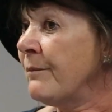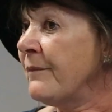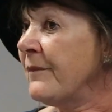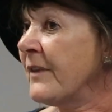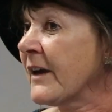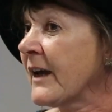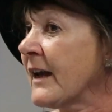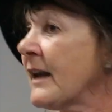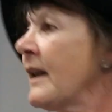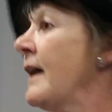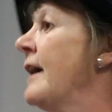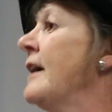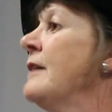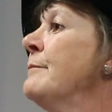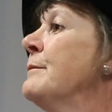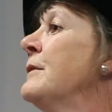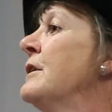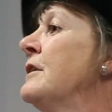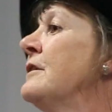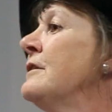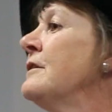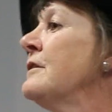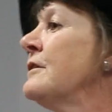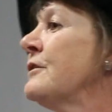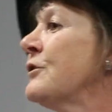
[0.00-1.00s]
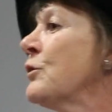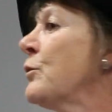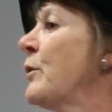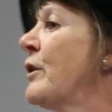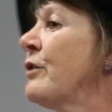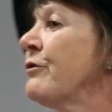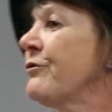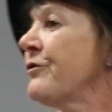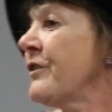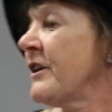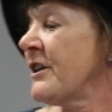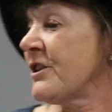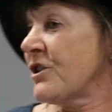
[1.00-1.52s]
the claimant, the
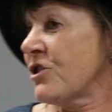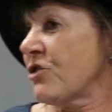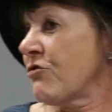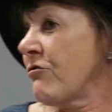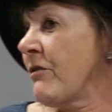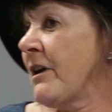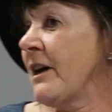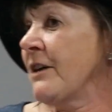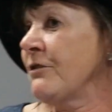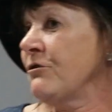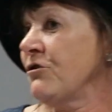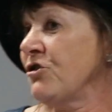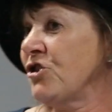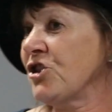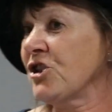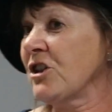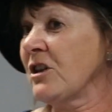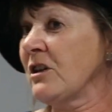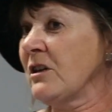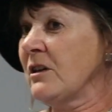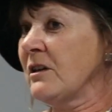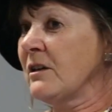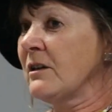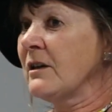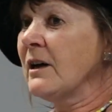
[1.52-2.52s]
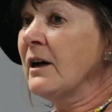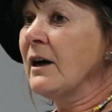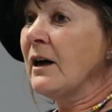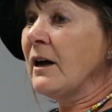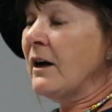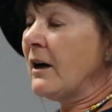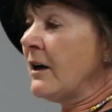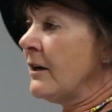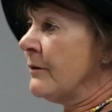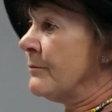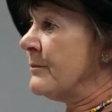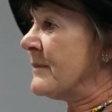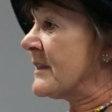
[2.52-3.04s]
welfare scrounger,
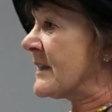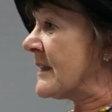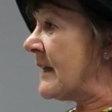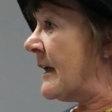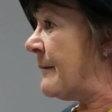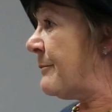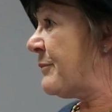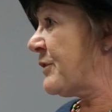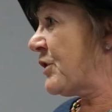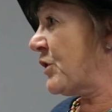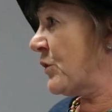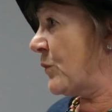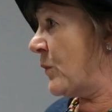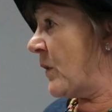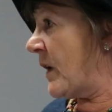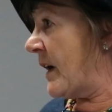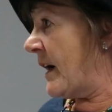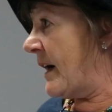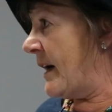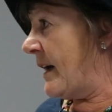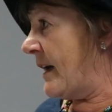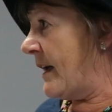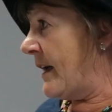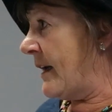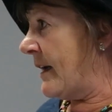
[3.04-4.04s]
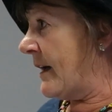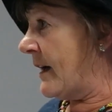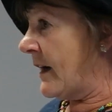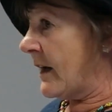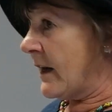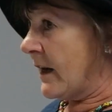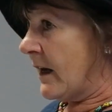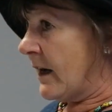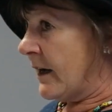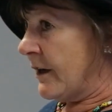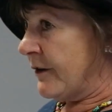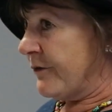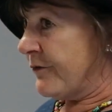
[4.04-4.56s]
slept away a
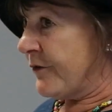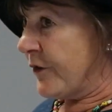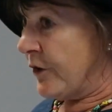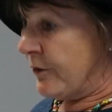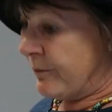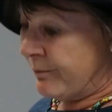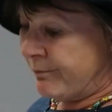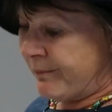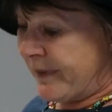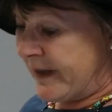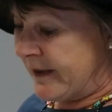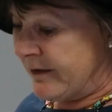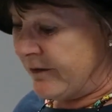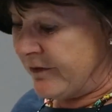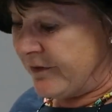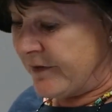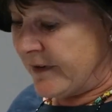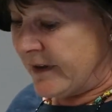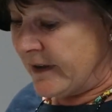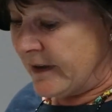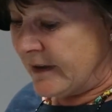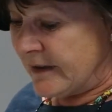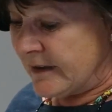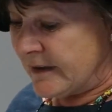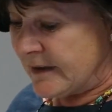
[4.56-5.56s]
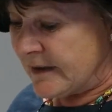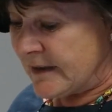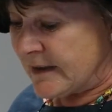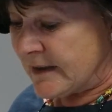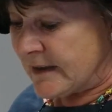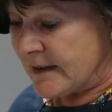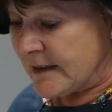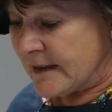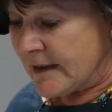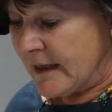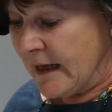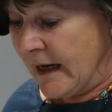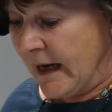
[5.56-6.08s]
life on
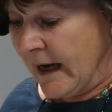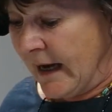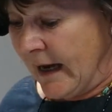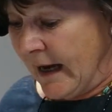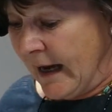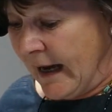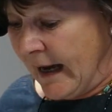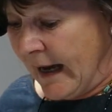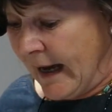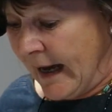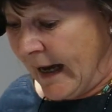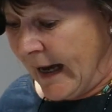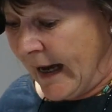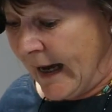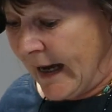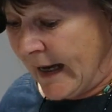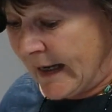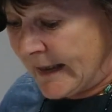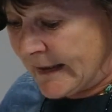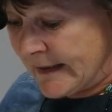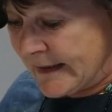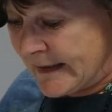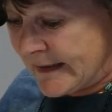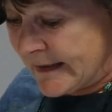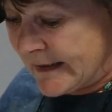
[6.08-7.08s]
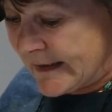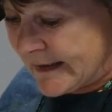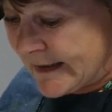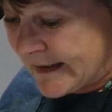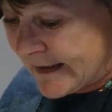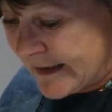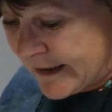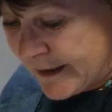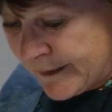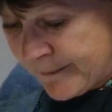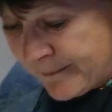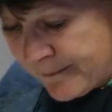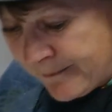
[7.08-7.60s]
benefits. And
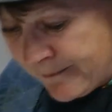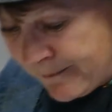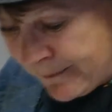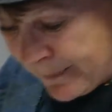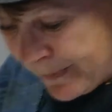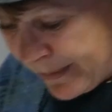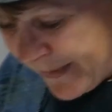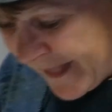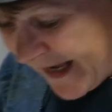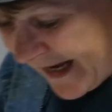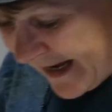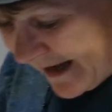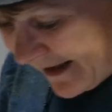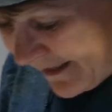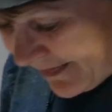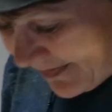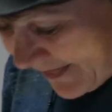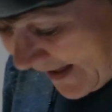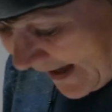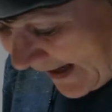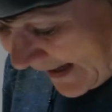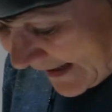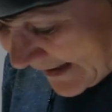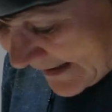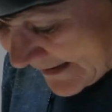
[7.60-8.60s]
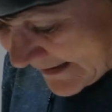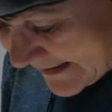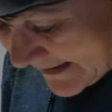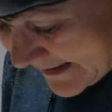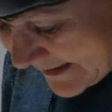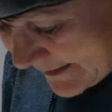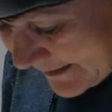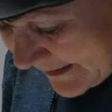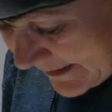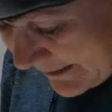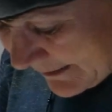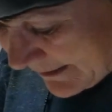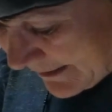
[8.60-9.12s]
that
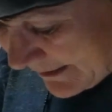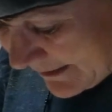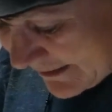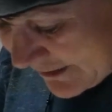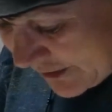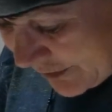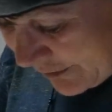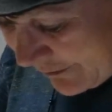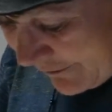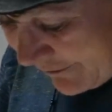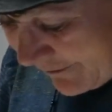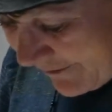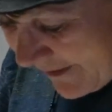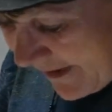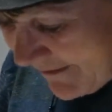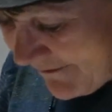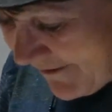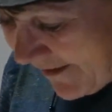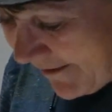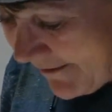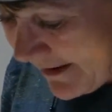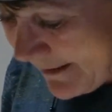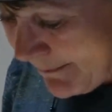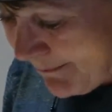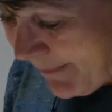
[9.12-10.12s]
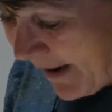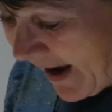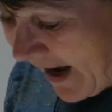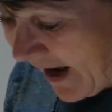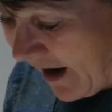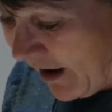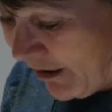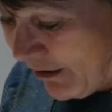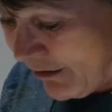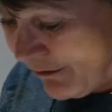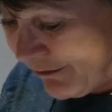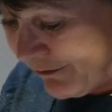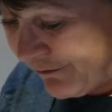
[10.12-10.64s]
sort of very
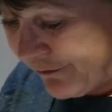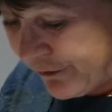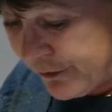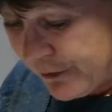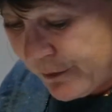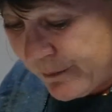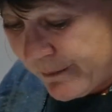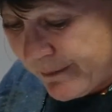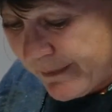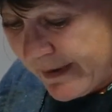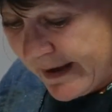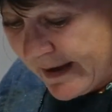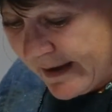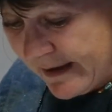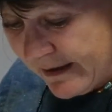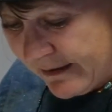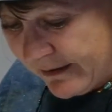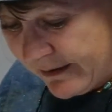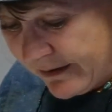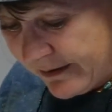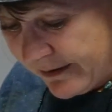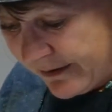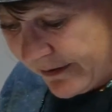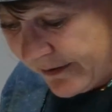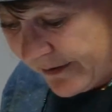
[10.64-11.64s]
powerful myth